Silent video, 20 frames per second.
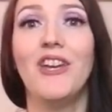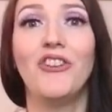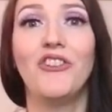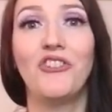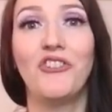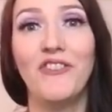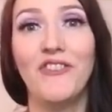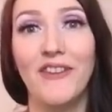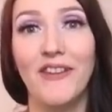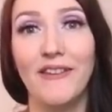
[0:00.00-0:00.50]

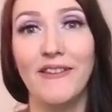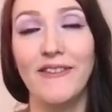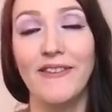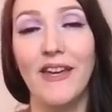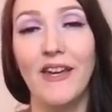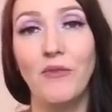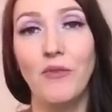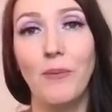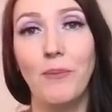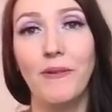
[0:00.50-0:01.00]
Your sun
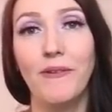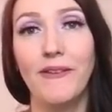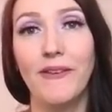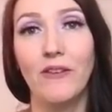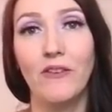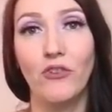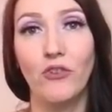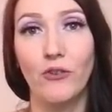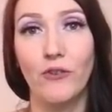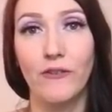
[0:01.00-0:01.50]
sign
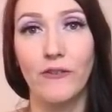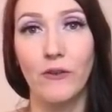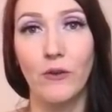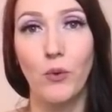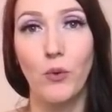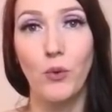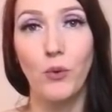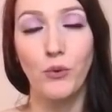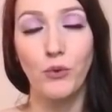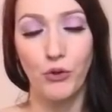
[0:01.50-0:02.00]
represents your
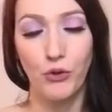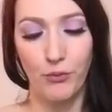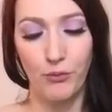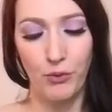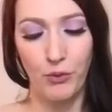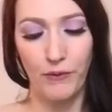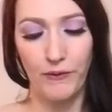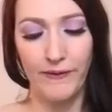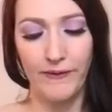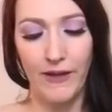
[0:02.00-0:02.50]
soul, your
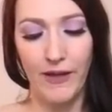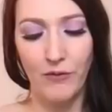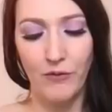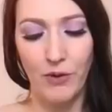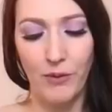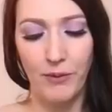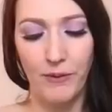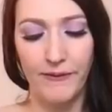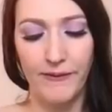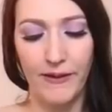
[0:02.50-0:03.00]
moon sign
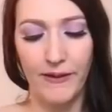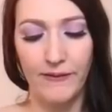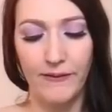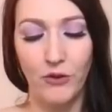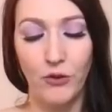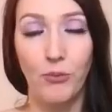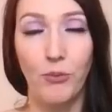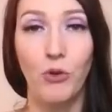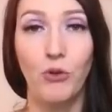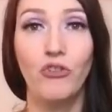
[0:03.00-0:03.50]
represents
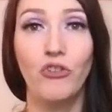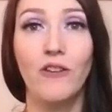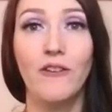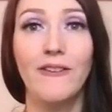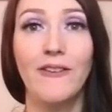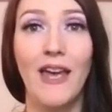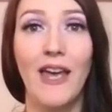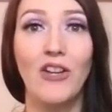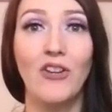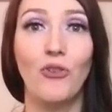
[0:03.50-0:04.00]
your
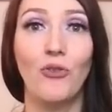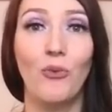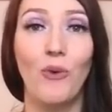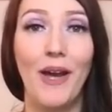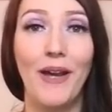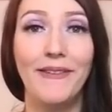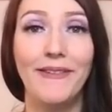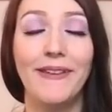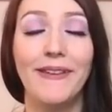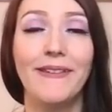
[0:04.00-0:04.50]
emotions, and your
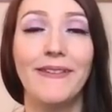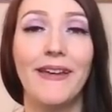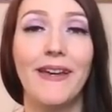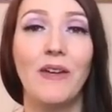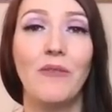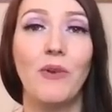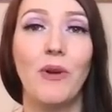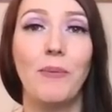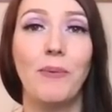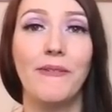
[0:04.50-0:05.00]
rising
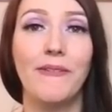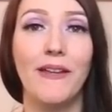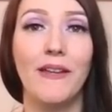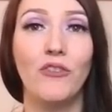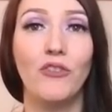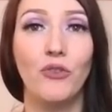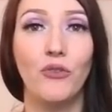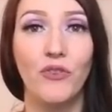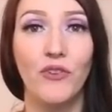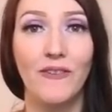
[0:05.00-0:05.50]
sign
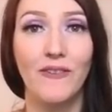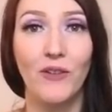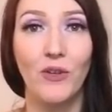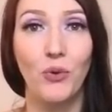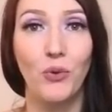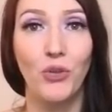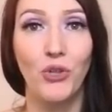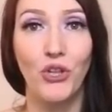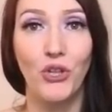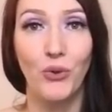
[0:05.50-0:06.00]
represents your
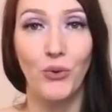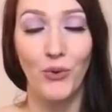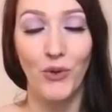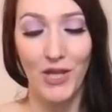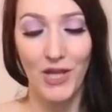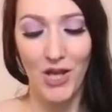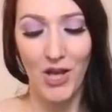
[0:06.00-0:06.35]
physical you.